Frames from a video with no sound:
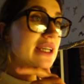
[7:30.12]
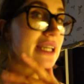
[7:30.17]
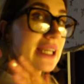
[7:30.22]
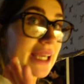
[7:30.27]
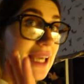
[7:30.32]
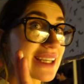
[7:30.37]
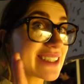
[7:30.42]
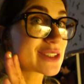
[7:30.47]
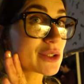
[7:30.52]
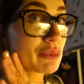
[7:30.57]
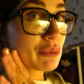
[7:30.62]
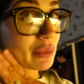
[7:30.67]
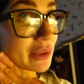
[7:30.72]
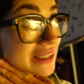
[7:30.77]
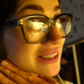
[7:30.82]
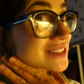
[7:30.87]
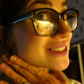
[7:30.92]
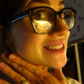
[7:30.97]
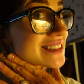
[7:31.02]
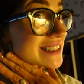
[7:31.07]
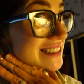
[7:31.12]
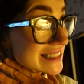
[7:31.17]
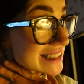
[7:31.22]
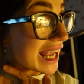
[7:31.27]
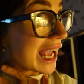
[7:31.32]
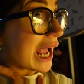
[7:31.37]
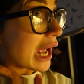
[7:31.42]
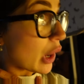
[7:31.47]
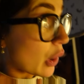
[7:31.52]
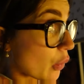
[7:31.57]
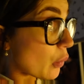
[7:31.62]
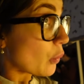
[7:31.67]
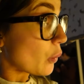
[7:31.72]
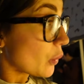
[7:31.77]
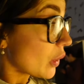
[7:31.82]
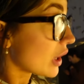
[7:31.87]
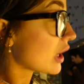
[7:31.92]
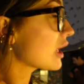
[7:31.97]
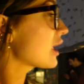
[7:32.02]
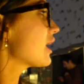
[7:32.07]
Get some presents down.
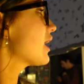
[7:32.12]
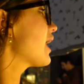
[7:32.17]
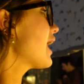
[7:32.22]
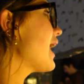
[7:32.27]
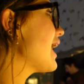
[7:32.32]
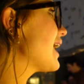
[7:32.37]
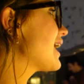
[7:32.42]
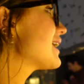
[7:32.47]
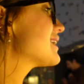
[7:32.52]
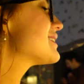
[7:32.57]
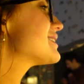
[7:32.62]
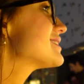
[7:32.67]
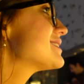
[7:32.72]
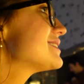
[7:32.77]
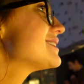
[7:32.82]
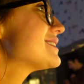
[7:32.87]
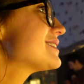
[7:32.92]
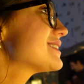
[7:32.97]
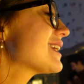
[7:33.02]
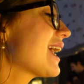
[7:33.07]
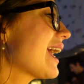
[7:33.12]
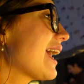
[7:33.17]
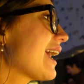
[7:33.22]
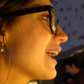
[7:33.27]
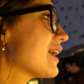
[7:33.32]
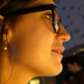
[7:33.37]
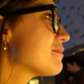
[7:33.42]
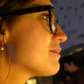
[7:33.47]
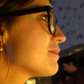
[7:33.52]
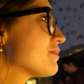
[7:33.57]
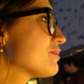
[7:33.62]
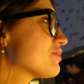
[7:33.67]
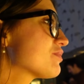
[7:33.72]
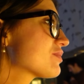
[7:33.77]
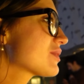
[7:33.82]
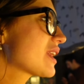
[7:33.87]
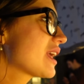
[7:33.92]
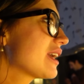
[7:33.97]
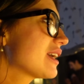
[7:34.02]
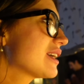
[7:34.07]
And um,
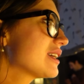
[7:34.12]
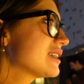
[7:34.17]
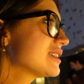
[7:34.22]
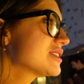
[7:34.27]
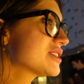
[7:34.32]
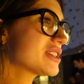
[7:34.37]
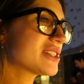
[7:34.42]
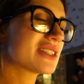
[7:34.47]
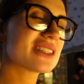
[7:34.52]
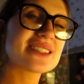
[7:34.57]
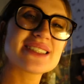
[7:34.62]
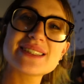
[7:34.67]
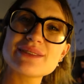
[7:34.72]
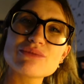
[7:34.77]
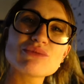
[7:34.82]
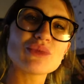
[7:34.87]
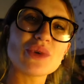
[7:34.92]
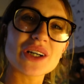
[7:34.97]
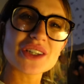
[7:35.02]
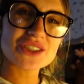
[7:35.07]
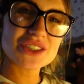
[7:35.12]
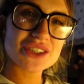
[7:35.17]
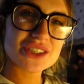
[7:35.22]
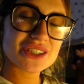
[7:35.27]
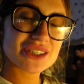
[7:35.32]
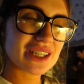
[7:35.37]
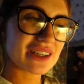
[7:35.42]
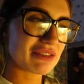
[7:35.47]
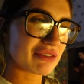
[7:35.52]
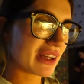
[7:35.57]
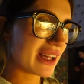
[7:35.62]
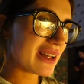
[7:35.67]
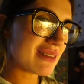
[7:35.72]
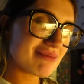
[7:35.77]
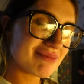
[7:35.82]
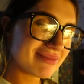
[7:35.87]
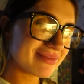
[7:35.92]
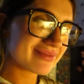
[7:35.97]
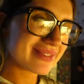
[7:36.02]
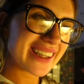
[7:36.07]
just watch a
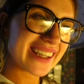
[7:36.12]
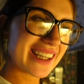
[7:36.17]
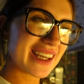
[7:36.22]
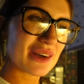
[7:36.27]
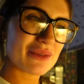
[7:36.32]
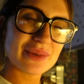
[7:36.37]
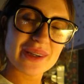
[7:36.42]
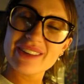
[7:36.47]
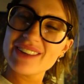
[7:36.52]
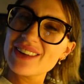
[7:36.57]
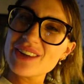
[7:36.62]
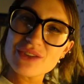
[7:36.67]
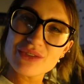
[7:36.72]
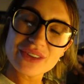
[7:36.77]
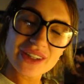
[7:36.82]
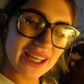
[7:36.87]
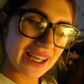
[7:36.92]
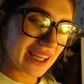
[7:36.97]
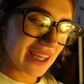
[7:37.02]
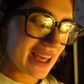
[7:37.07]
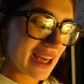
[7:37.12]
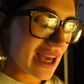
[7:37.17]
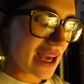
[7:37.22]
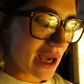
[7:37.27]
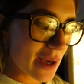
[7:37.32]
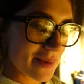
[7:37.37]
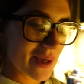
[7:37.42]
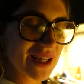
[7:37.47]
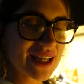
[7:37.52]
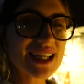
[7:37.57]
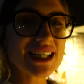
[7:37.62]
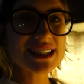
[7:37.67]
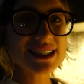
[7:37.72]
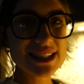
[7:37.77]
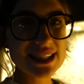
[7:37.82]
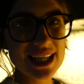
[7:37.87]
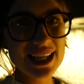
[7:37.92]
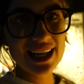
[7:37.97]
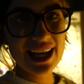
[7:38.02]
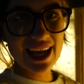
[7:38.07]
film and it'll be lovely. I mean, that's
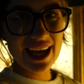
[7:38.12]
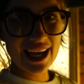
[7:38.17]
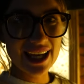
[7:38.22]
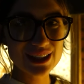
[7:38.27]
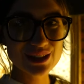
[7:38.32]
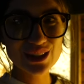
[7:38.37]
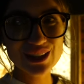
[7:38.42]
in our head